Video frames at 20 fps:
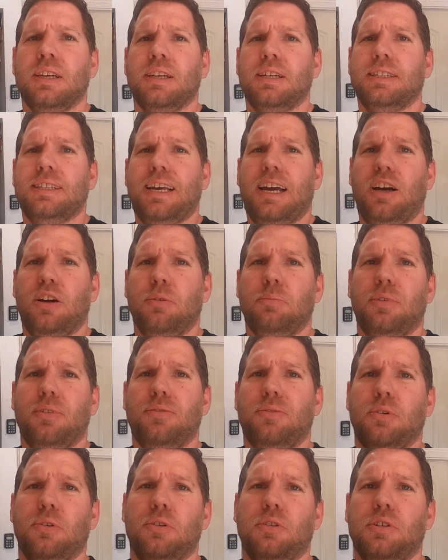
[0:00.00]
Now,
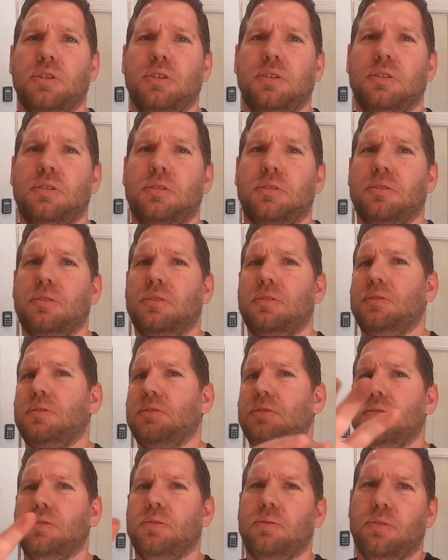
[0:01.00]
before
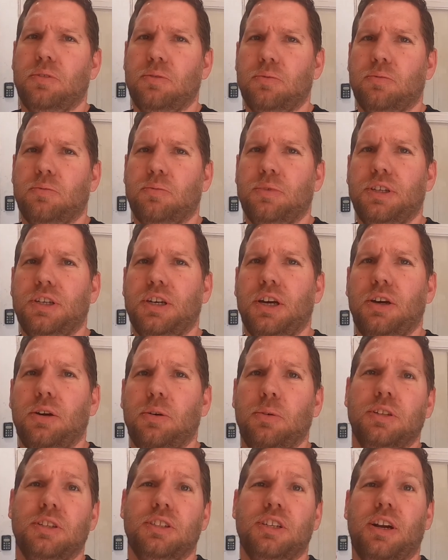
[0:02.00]
we
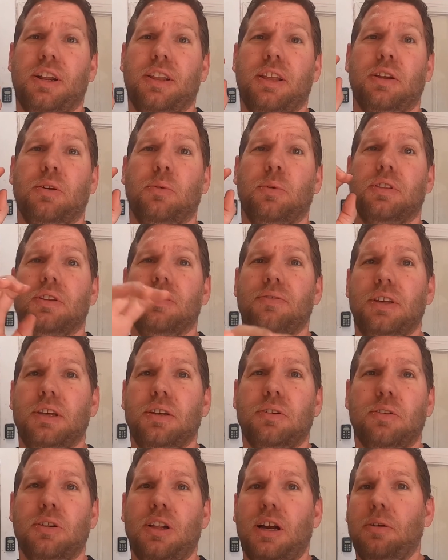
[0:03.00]
go and start anything with the
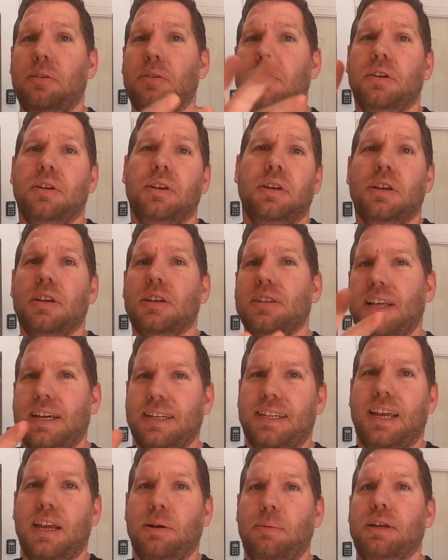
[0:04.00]
vehicle, I
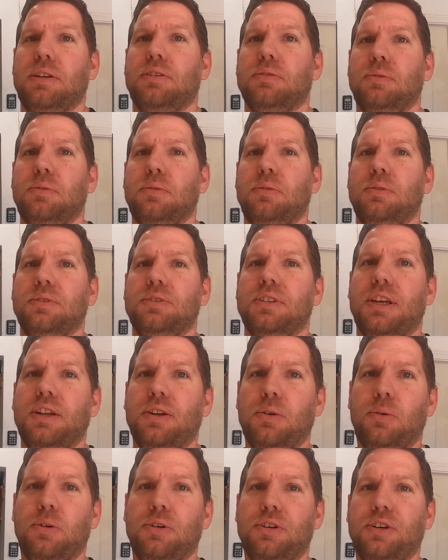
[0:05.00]
like to get my tools in
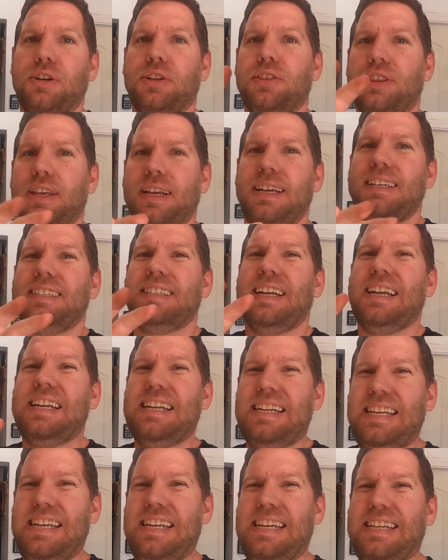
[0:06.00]
order and things I
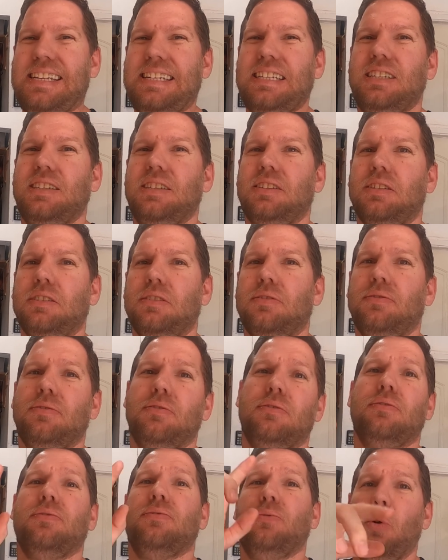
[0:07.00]
need
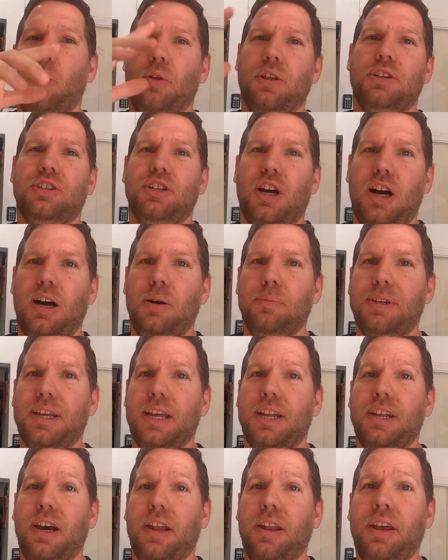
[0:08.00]
for the job to
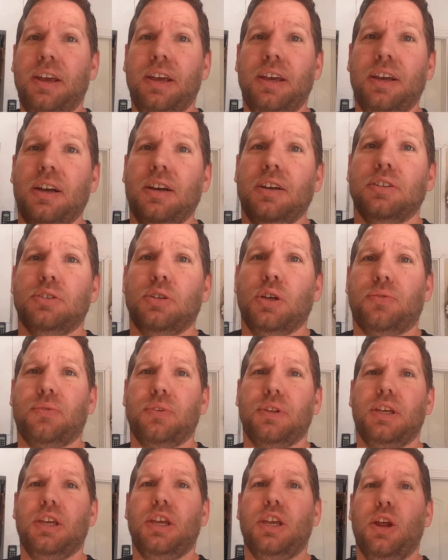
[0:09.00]
get done.
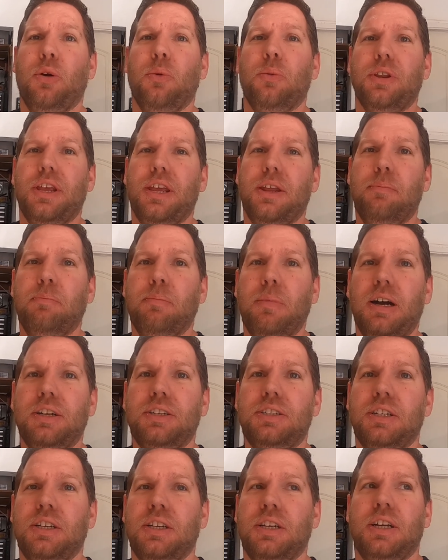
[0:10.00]
Truthfully, you don't need
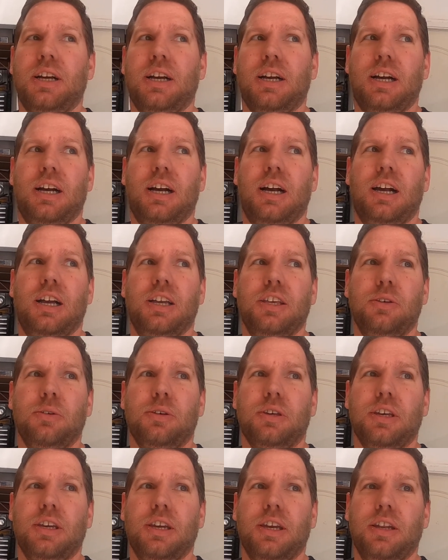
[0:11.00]
much. You
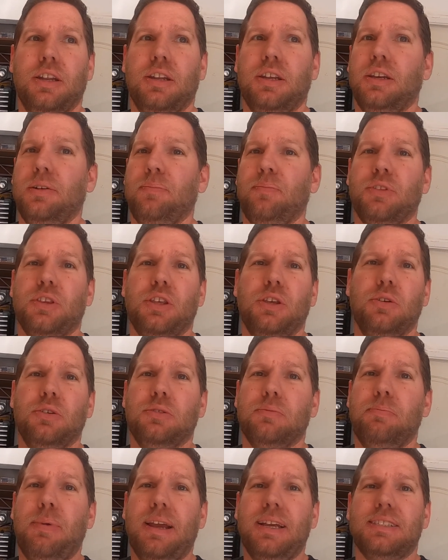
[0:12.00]
can
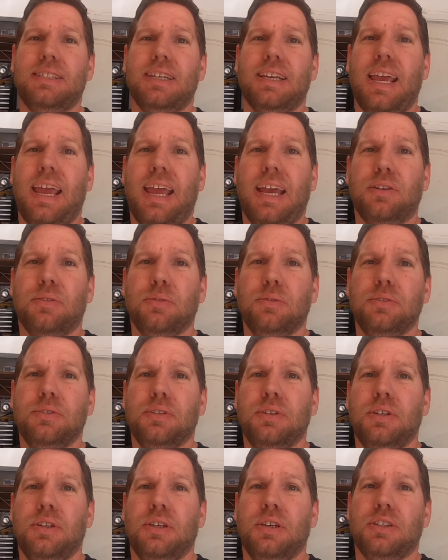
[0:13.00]
use basic hand tools,
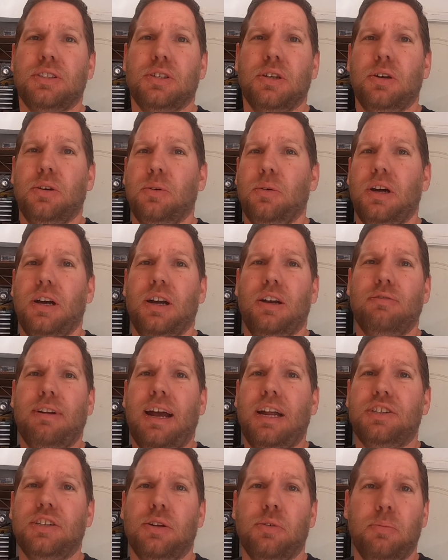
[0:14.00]
so a
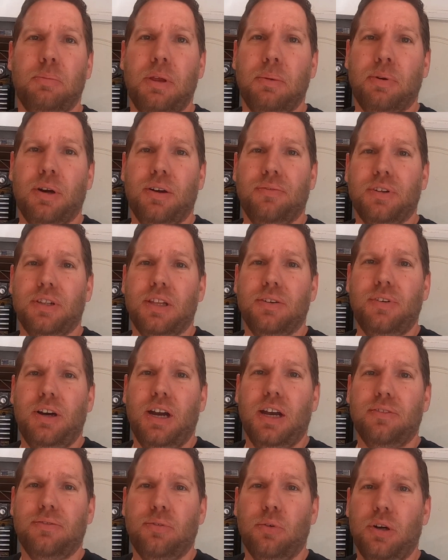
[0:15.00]
ratchet would be perfectly
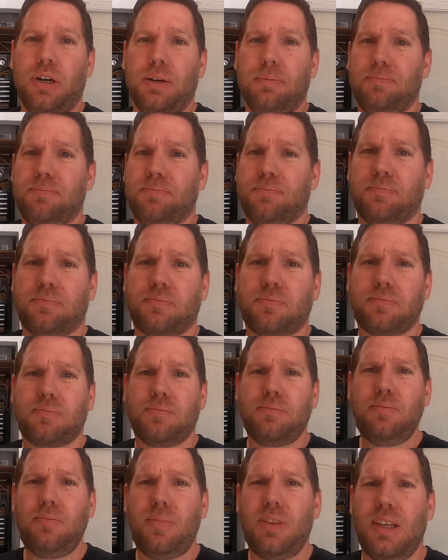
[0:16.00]
fine for it,
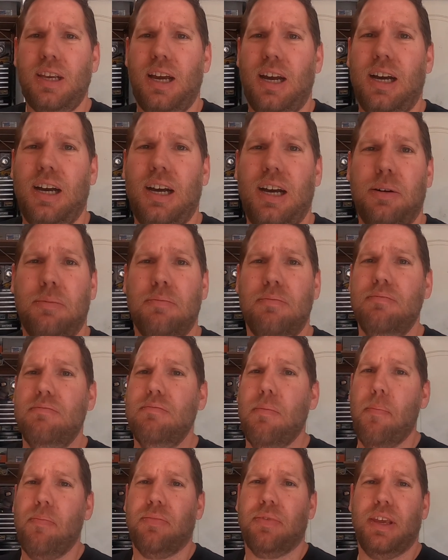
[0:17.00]
and
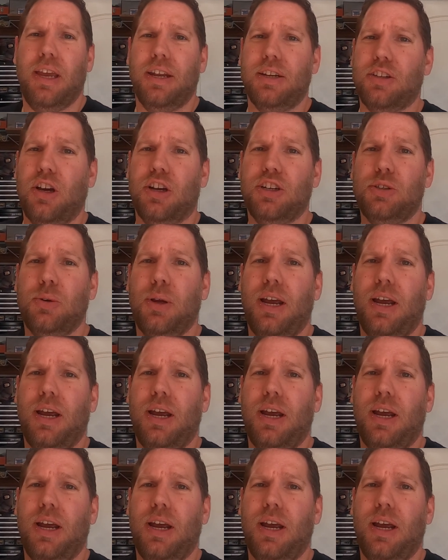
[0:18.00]
as long as you